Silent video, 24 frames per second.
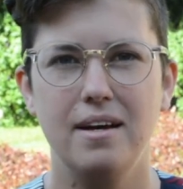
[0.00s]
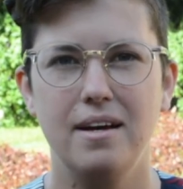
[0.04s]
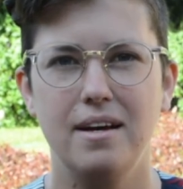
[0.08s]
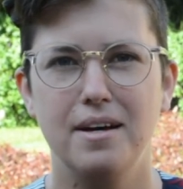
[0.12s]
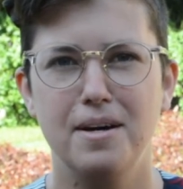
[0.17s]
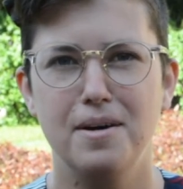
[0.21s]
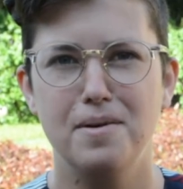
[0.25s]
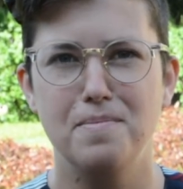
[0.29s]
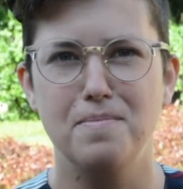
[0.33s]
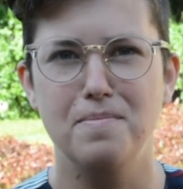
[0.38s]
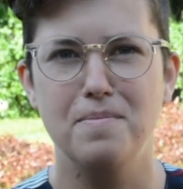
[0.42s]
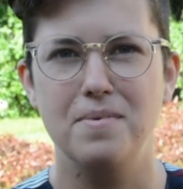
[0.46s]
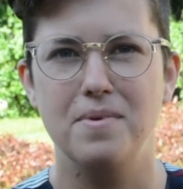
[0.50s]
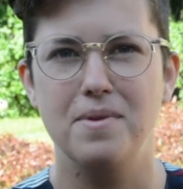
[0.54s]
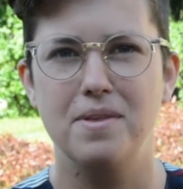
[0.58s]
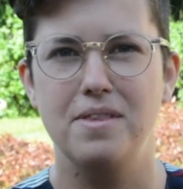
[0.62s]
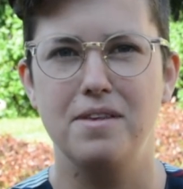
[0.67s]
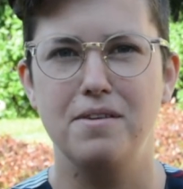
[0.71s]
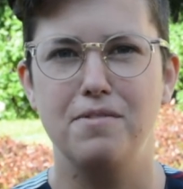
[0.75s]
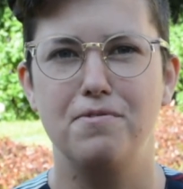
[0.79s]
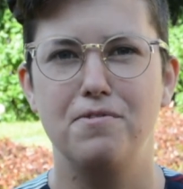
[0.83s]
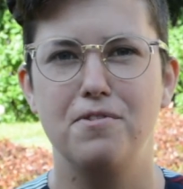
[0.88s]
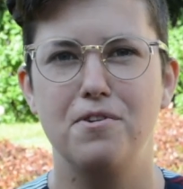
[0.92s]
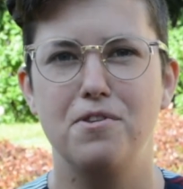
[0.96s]
um,
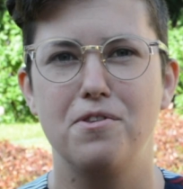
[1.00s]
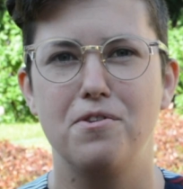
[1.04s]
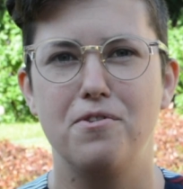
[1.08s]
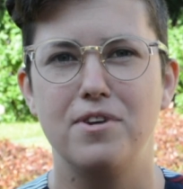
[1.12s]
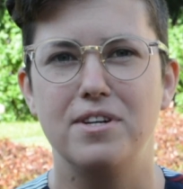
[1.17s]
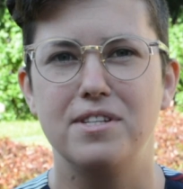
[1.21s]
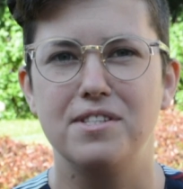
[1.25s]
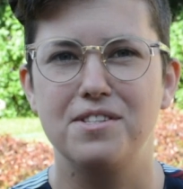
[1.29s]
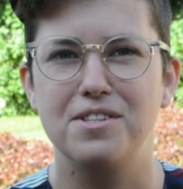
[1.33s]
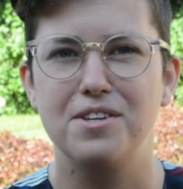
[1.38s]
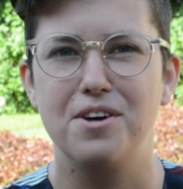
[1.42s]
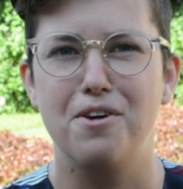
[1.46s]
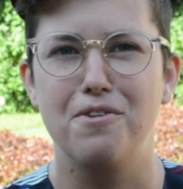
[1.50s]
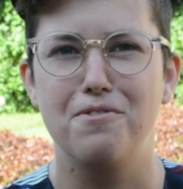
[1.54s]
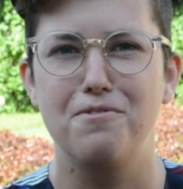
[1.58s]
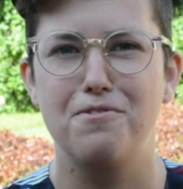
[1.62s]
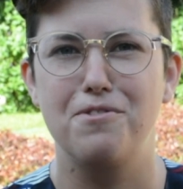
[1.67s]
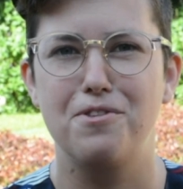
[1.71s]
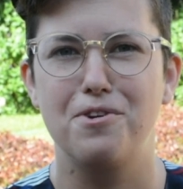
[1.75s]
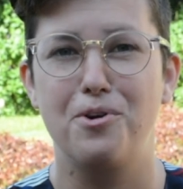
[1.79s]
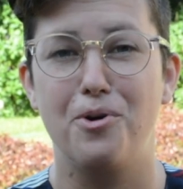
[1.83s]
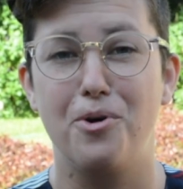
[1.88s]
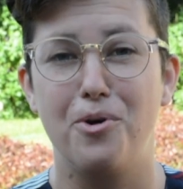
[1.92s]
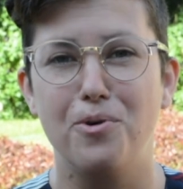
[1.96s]
the furtherance
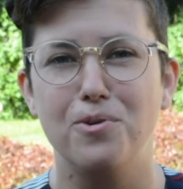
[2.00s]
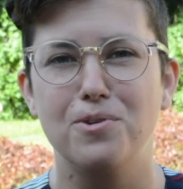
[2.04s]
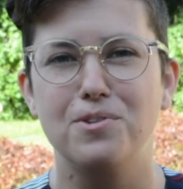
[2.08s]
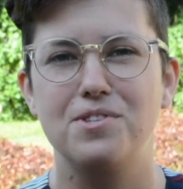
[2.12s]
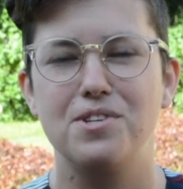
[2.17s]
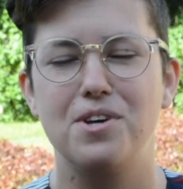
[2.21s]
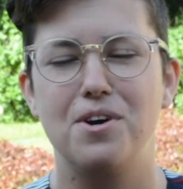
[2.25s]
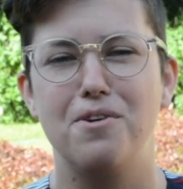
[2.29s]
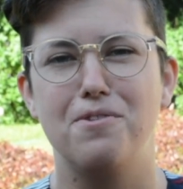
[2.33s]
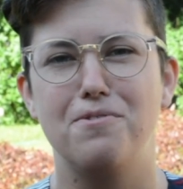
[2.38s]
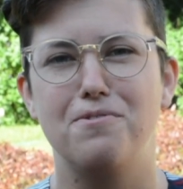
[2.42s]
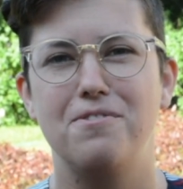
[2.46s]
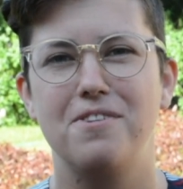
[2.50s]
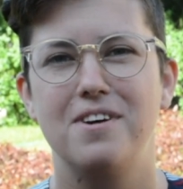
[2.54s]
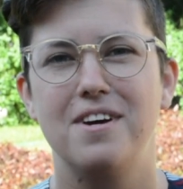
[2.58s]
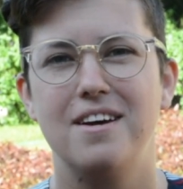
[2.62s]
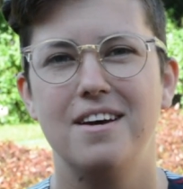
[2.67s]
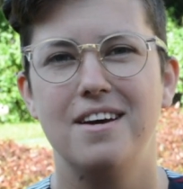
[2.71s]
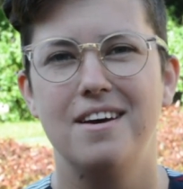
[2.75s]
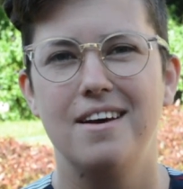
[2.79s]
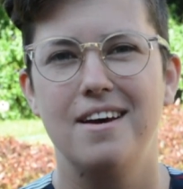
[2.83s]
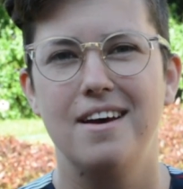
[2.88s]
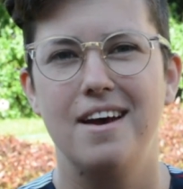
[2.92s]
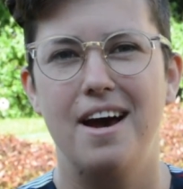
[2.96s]
of the goals of
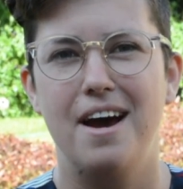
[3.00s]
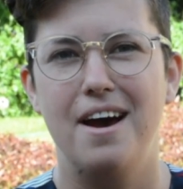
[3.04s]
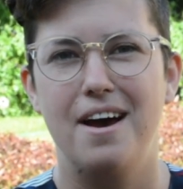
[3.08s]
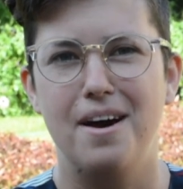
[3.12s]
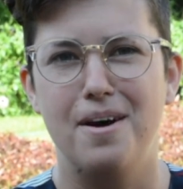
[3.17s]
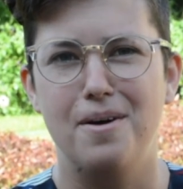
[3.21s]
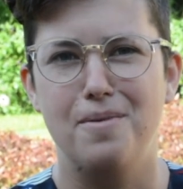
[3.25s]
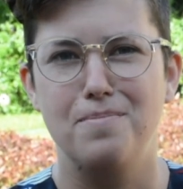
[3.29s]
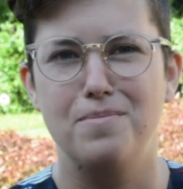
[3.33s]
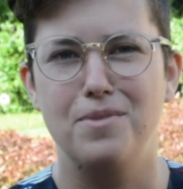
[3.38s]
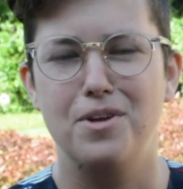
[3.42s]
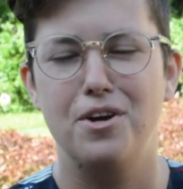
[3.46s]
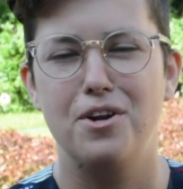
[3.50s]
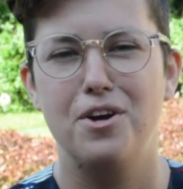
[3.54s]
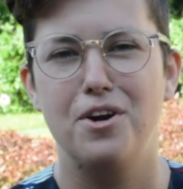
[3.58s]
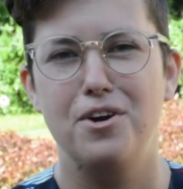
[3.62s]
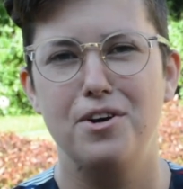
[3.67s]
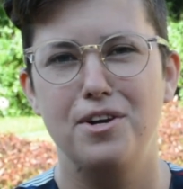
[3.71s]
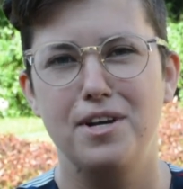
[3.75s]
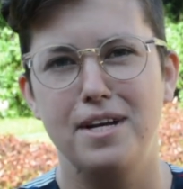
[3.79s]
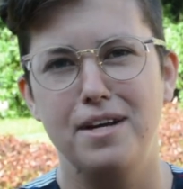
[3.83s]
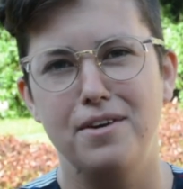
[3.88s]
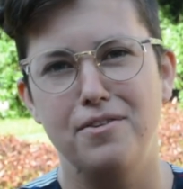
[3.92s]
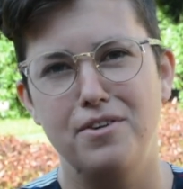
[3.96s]
um, not
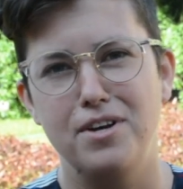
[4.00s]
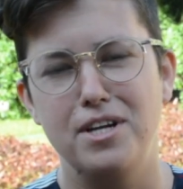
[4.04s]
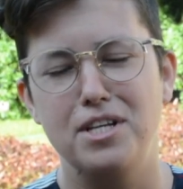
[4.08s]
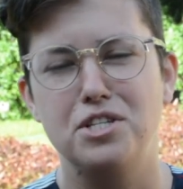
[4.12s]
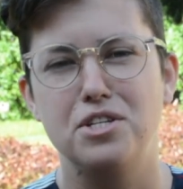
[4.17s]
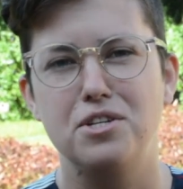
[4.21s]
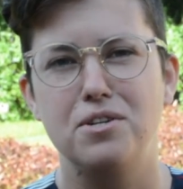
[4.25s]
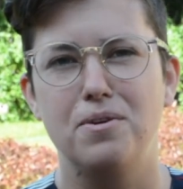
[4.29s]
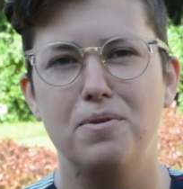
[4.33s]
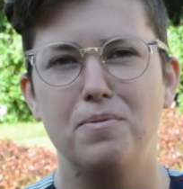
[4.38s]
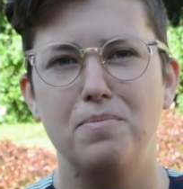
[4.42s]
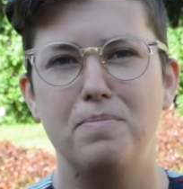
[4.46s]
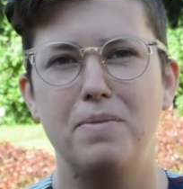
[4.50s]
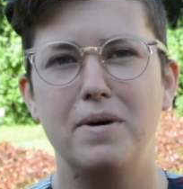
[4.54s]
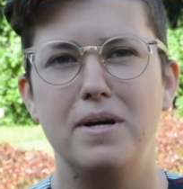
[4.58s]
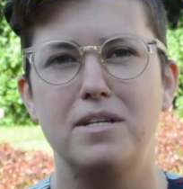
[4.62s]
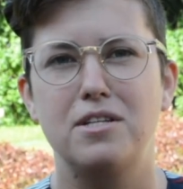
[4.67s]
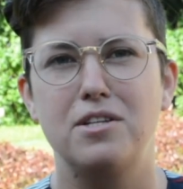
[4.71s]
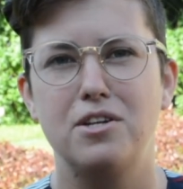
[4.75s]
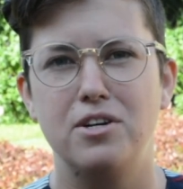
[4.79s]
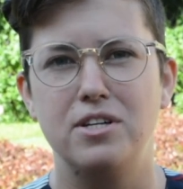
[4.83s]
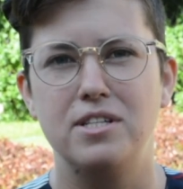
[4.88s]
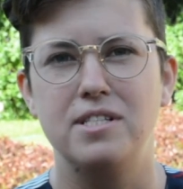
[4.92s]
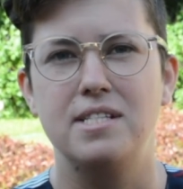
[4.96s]
only regional
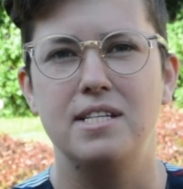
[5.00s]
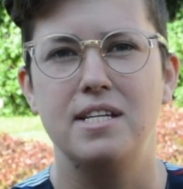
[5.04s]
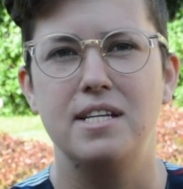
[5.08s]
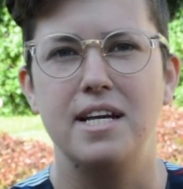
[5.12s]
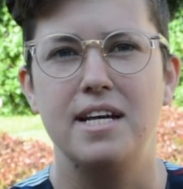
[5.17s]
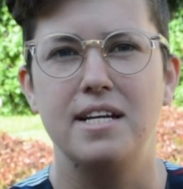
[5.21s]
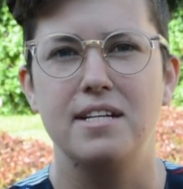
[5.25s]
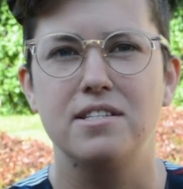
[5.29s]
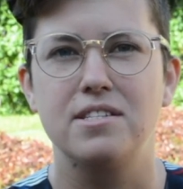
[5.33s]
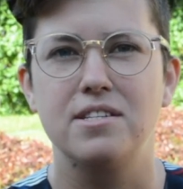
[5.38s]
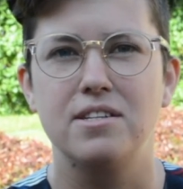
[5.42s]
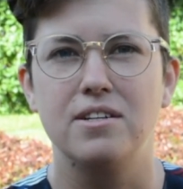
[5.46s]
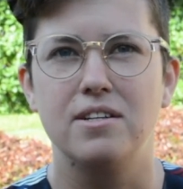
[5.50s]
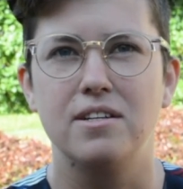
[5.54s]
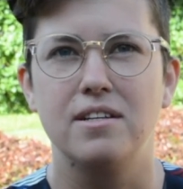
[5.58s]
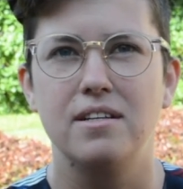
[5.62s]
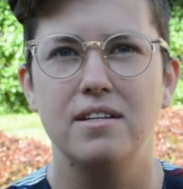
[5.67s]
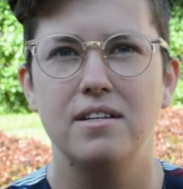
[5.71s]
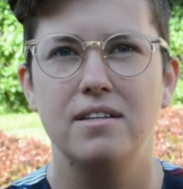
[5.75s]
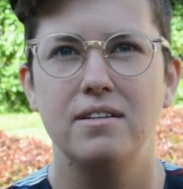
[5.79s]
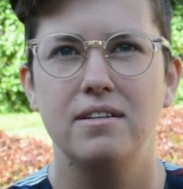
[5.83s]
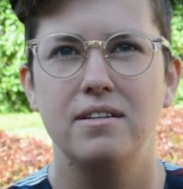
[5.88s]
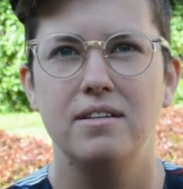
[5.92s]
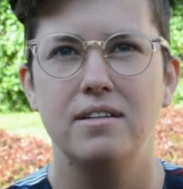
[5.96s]
but continental
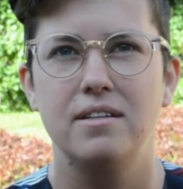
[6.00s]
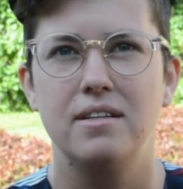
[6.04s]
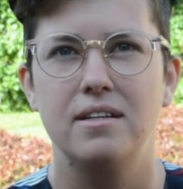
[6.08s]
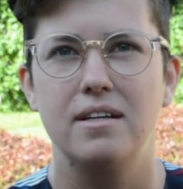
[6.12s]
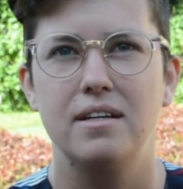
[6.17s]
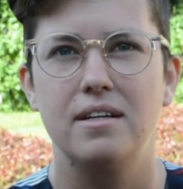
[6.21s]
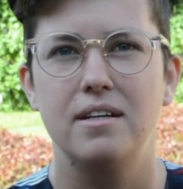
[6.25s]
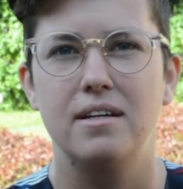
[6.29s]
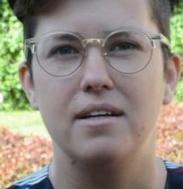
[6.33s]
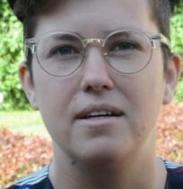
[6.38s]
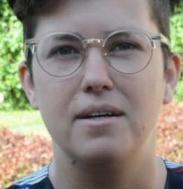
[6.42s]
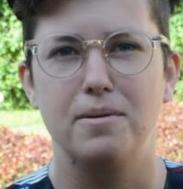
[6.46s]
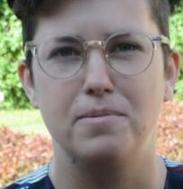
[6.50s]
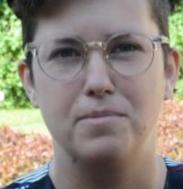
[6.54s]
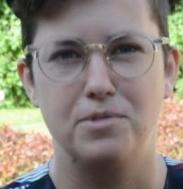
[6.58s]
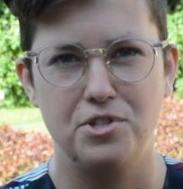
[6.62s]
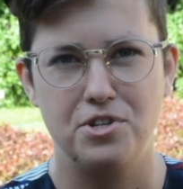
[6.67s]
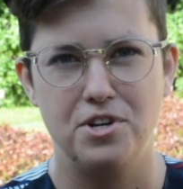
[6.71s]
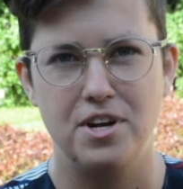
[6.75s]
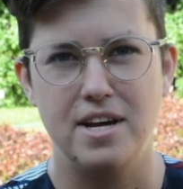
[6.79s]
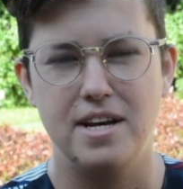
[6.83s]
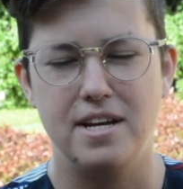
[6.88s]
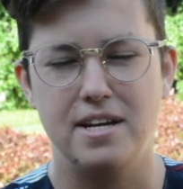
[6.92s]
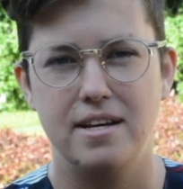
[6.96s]
uh,
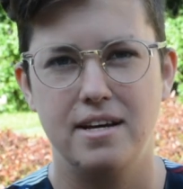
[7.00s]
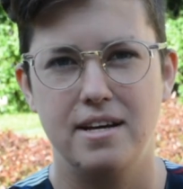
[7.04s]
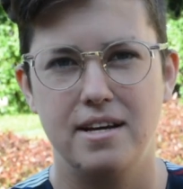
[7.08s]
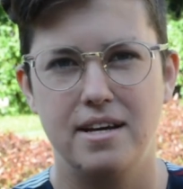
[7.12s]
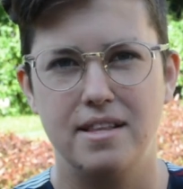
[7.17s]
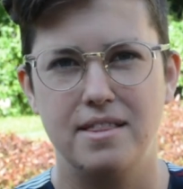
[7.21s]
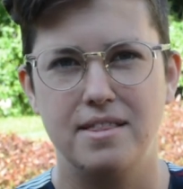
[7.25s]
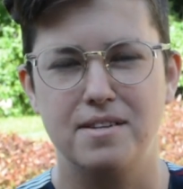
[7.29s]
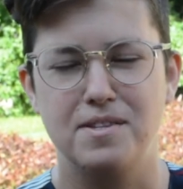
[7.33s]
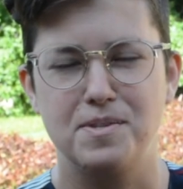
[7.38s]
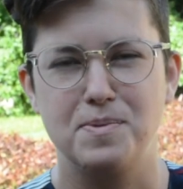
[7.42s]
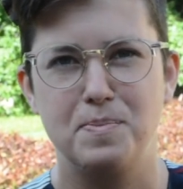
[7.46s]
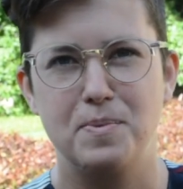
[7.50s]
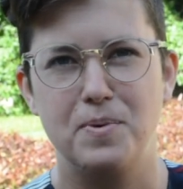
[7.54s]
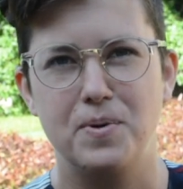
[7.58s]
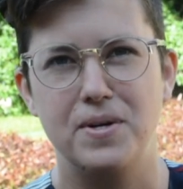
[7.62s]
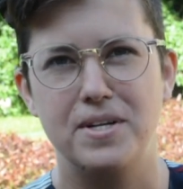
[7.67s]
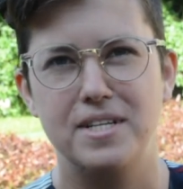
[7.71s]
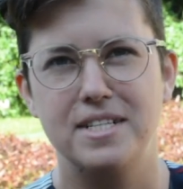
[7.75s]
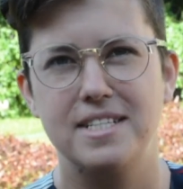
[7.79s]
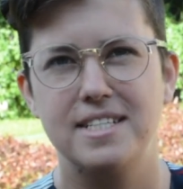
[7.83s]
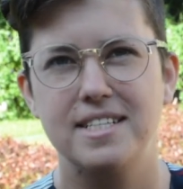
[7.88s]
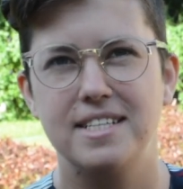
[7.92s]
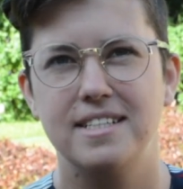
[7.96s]
trade at this
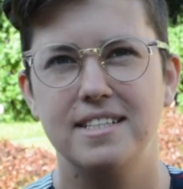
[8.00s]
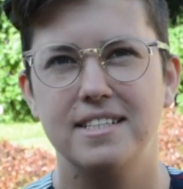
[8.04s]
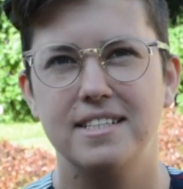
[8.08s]
point.